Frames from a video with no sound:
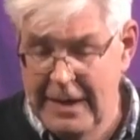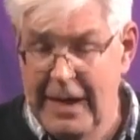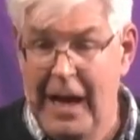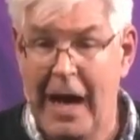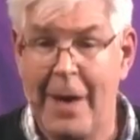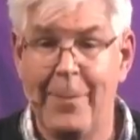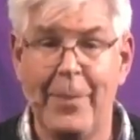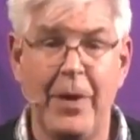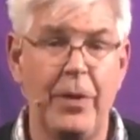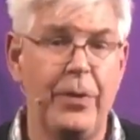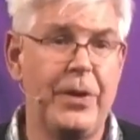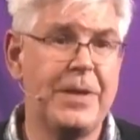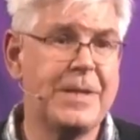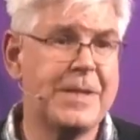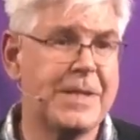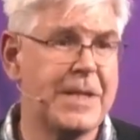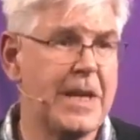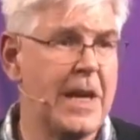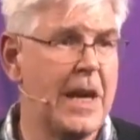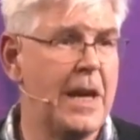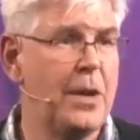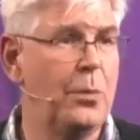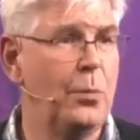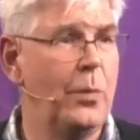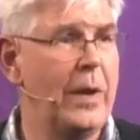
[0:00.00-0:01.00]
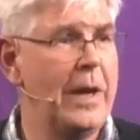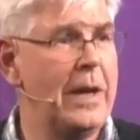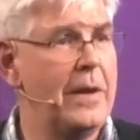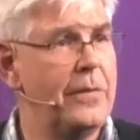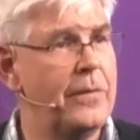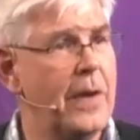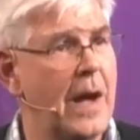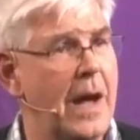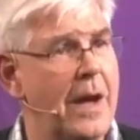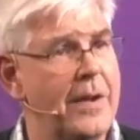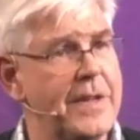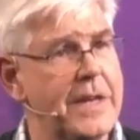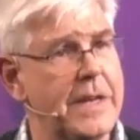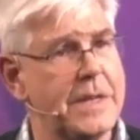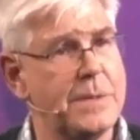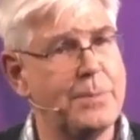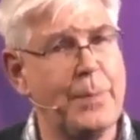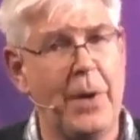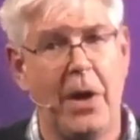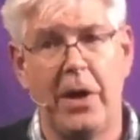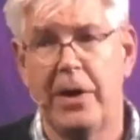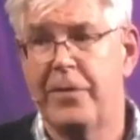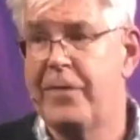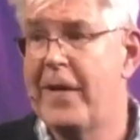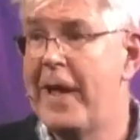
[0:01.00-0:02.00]
And this year, we've, as
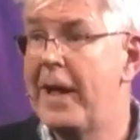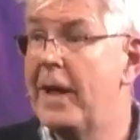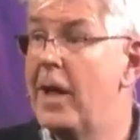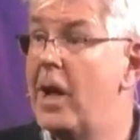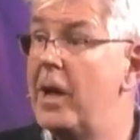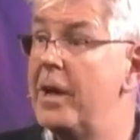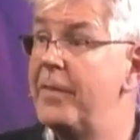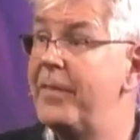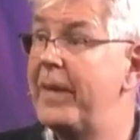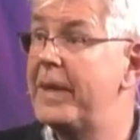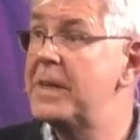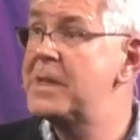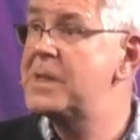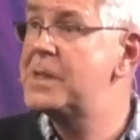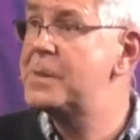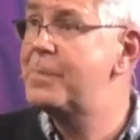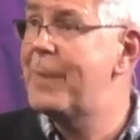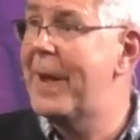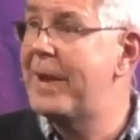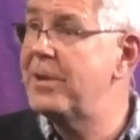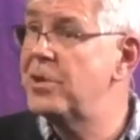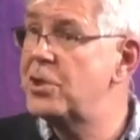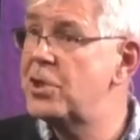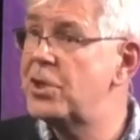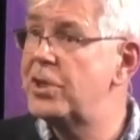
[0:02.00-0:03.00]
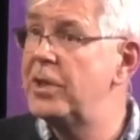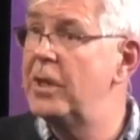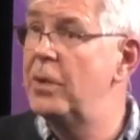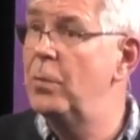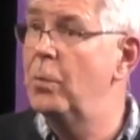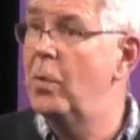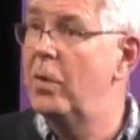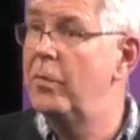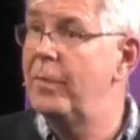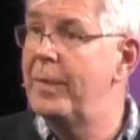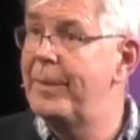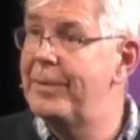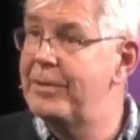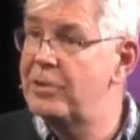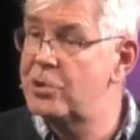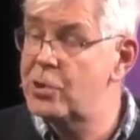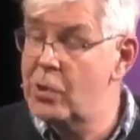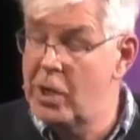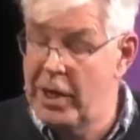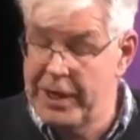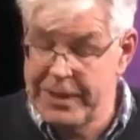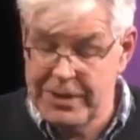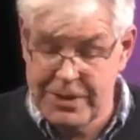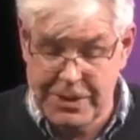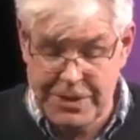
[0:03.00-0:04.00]
part of our kind of expansion and what we've been
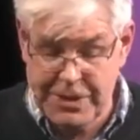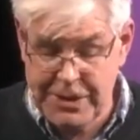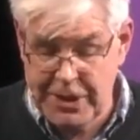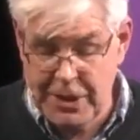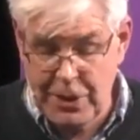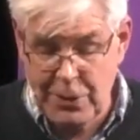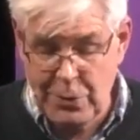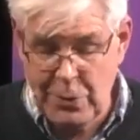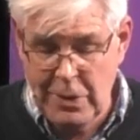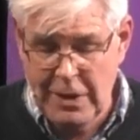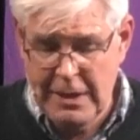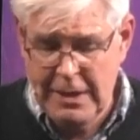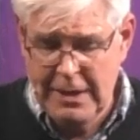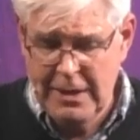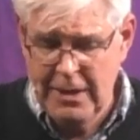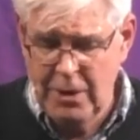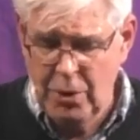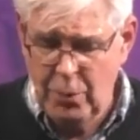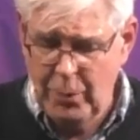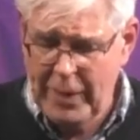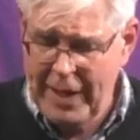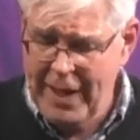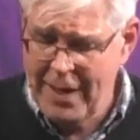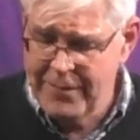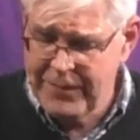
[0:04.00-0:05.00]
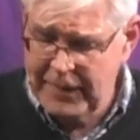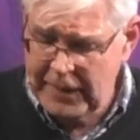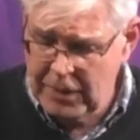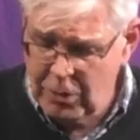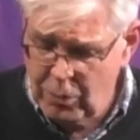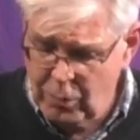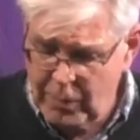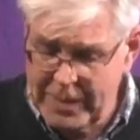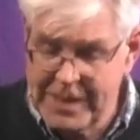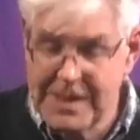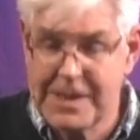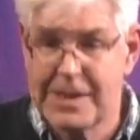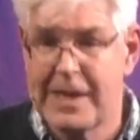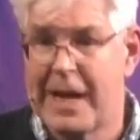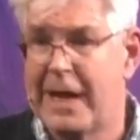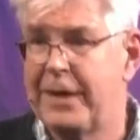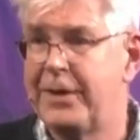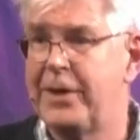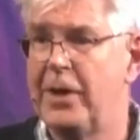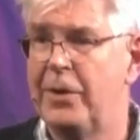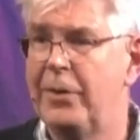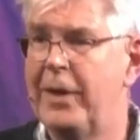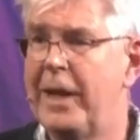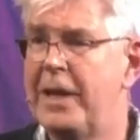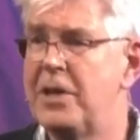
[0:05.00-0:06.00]
trying to do, we have increased our
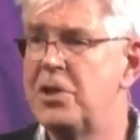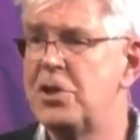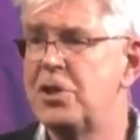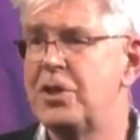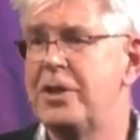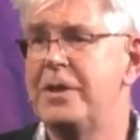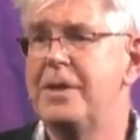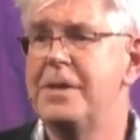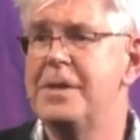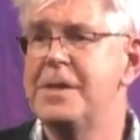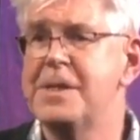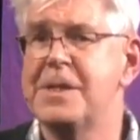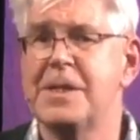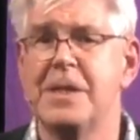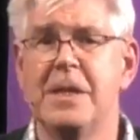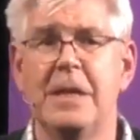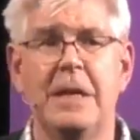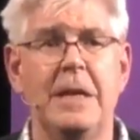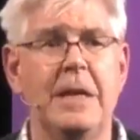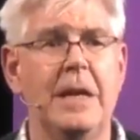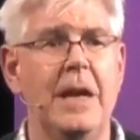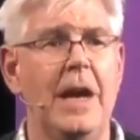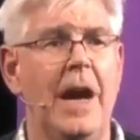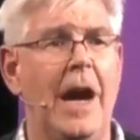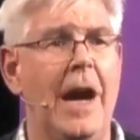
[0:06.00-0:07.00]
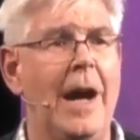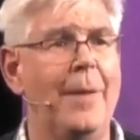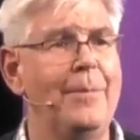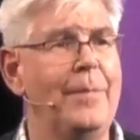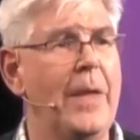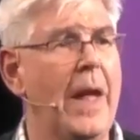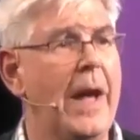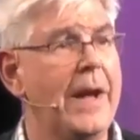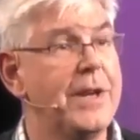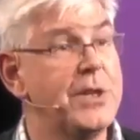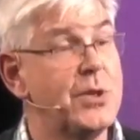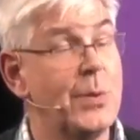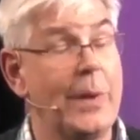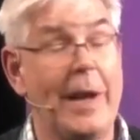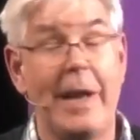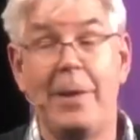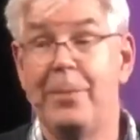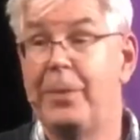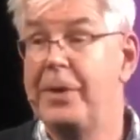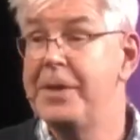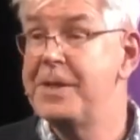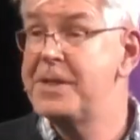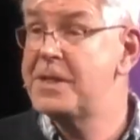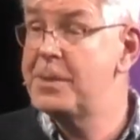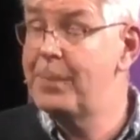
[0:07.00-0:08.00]
donations to
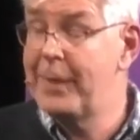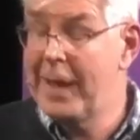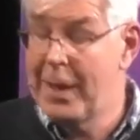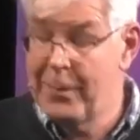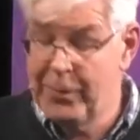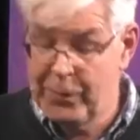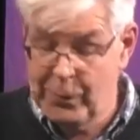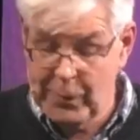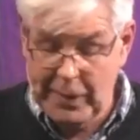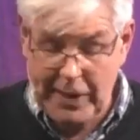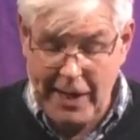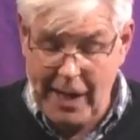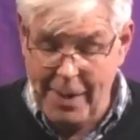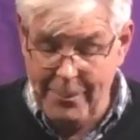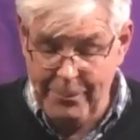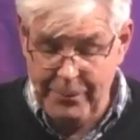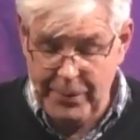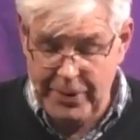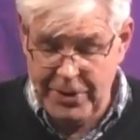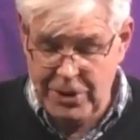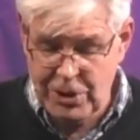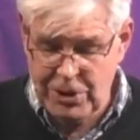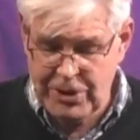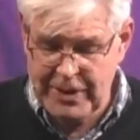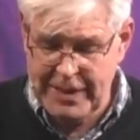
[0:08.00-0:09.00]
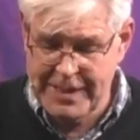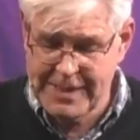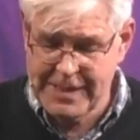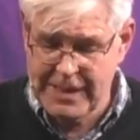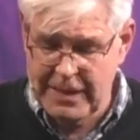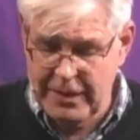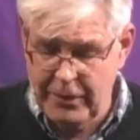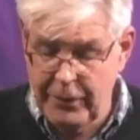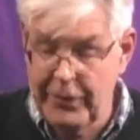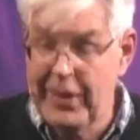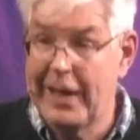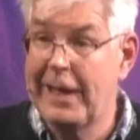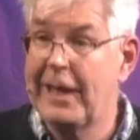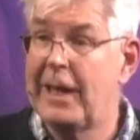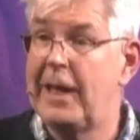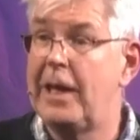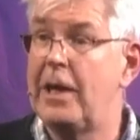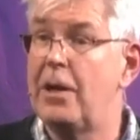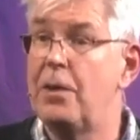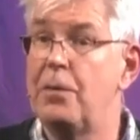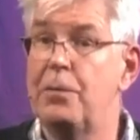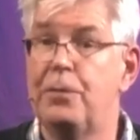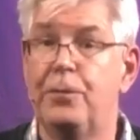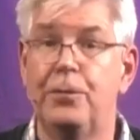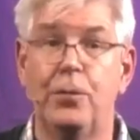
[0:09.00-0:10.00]
enable us to be able to accomplish this. And thank
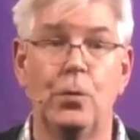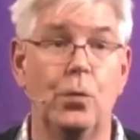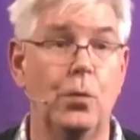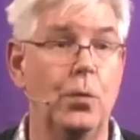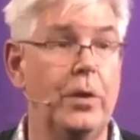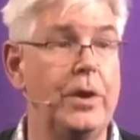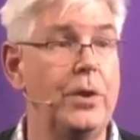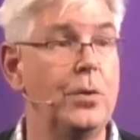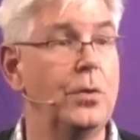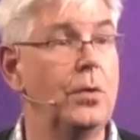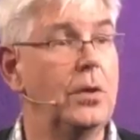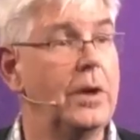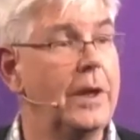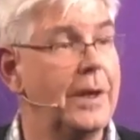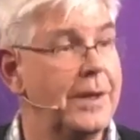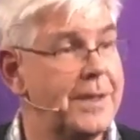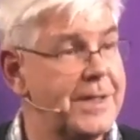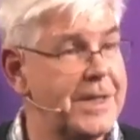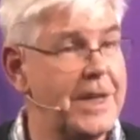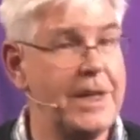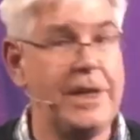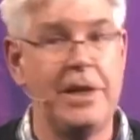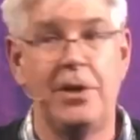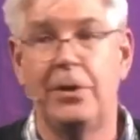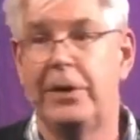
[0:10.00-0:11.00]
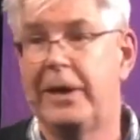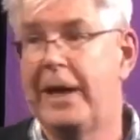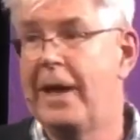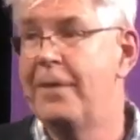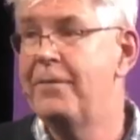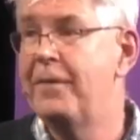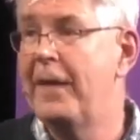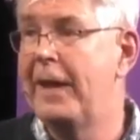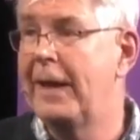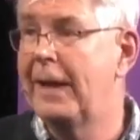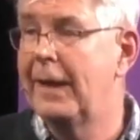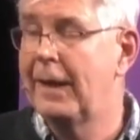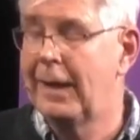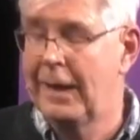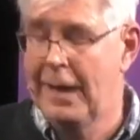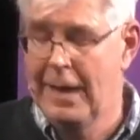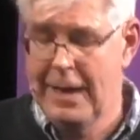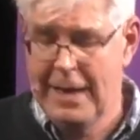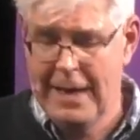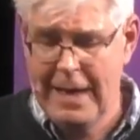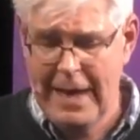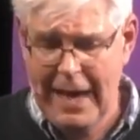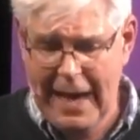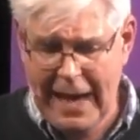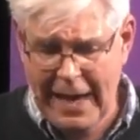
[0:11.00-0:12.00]
you for your continued giving
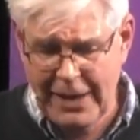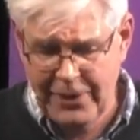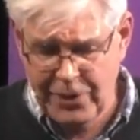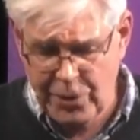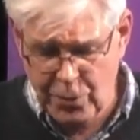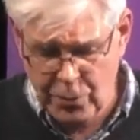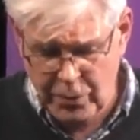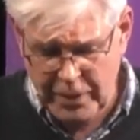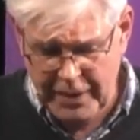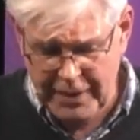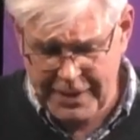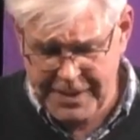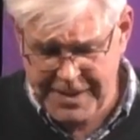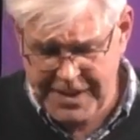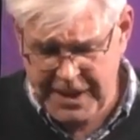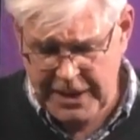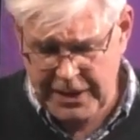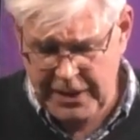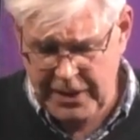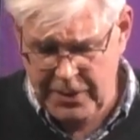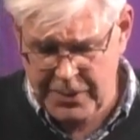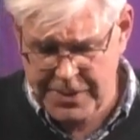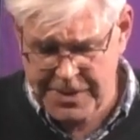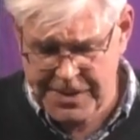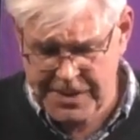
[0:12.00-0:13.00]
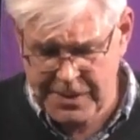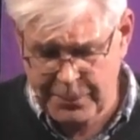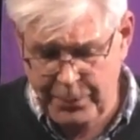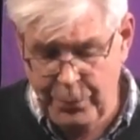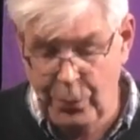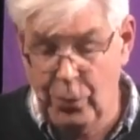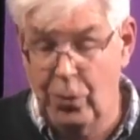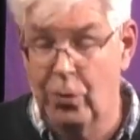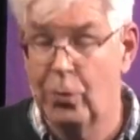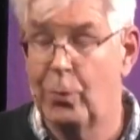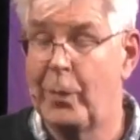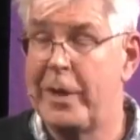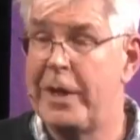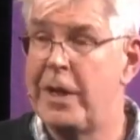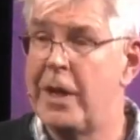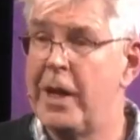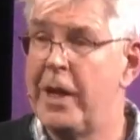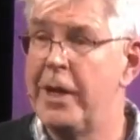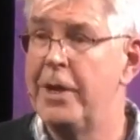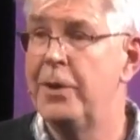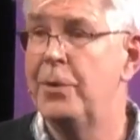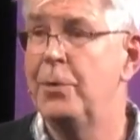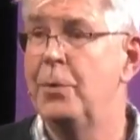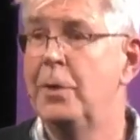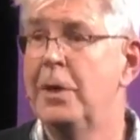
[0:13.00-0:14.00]
and your continued support. We
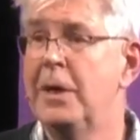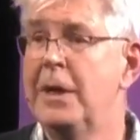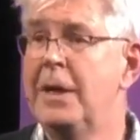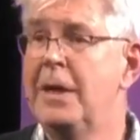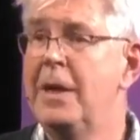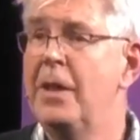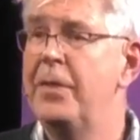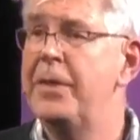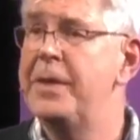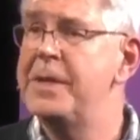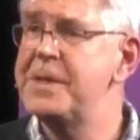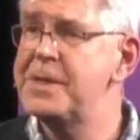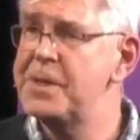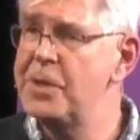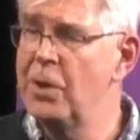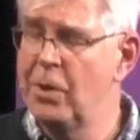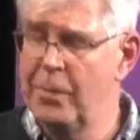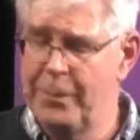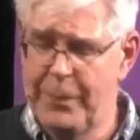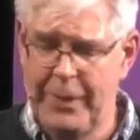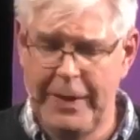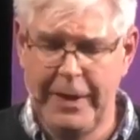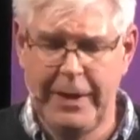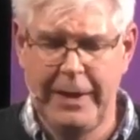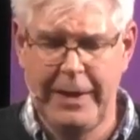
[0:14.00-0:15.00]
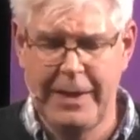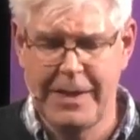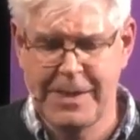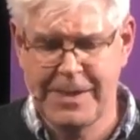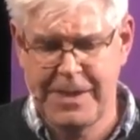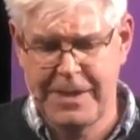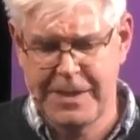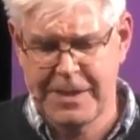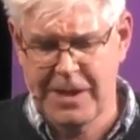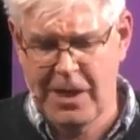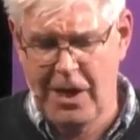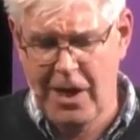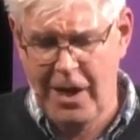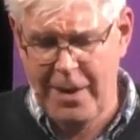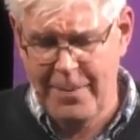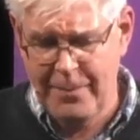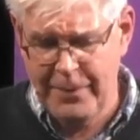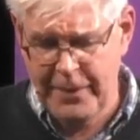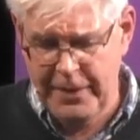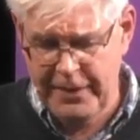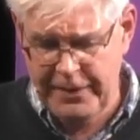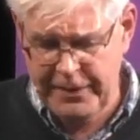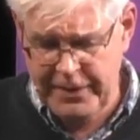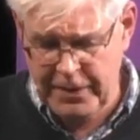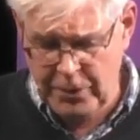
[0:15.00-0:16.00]
know that it's not been an easy time,
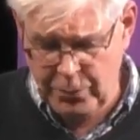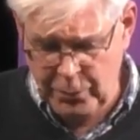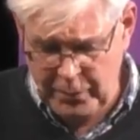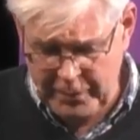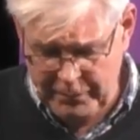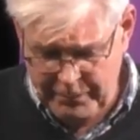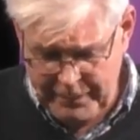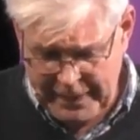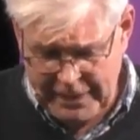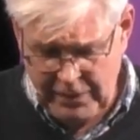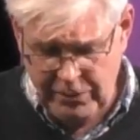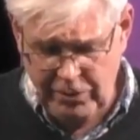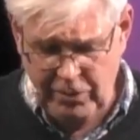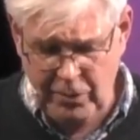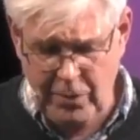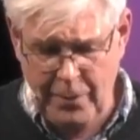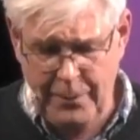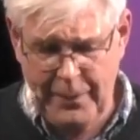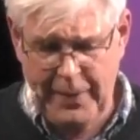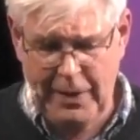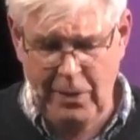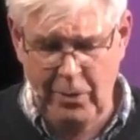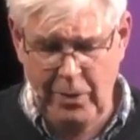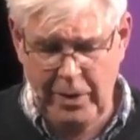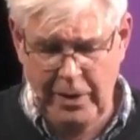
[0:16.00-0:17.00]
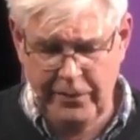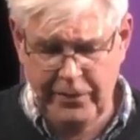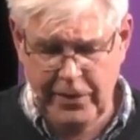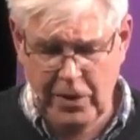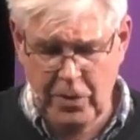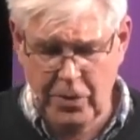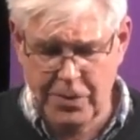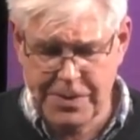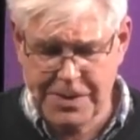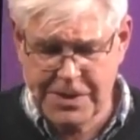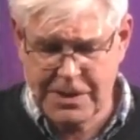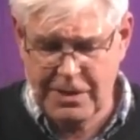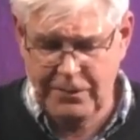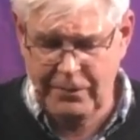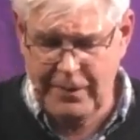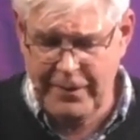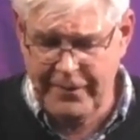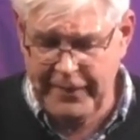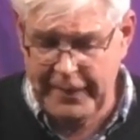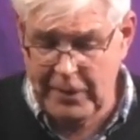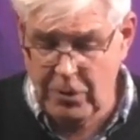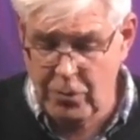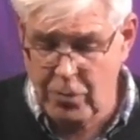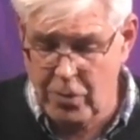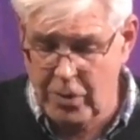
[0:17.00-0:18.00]
that we've been through a period of a cost of
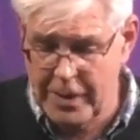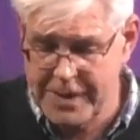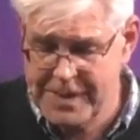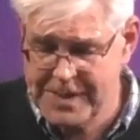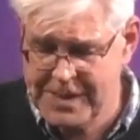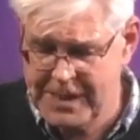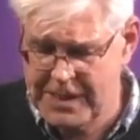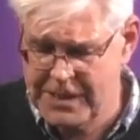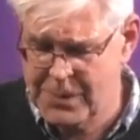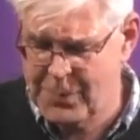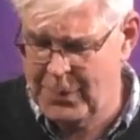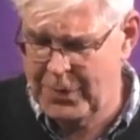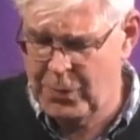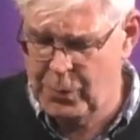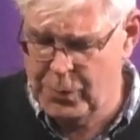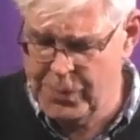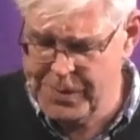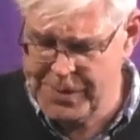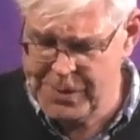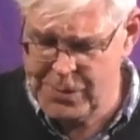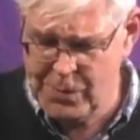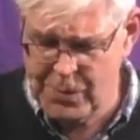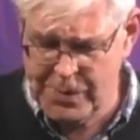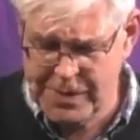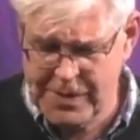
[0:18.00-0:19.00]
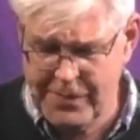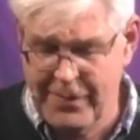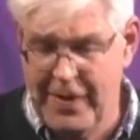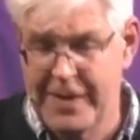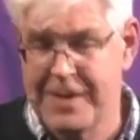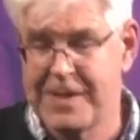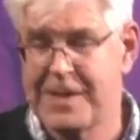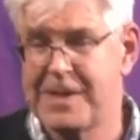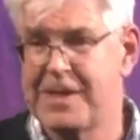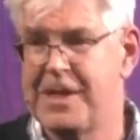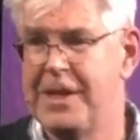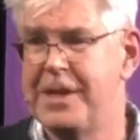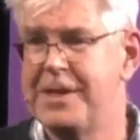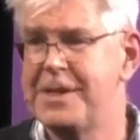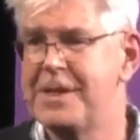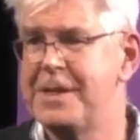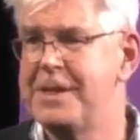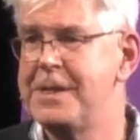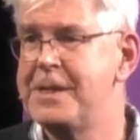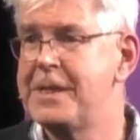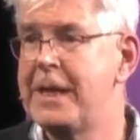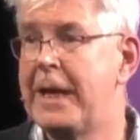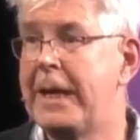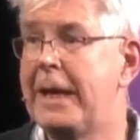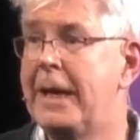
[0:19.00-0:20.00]
living crises with all sorts of
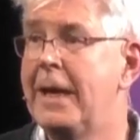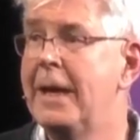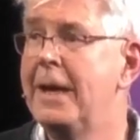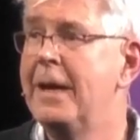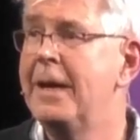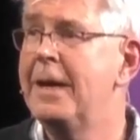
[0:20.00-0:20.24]
uncertainty.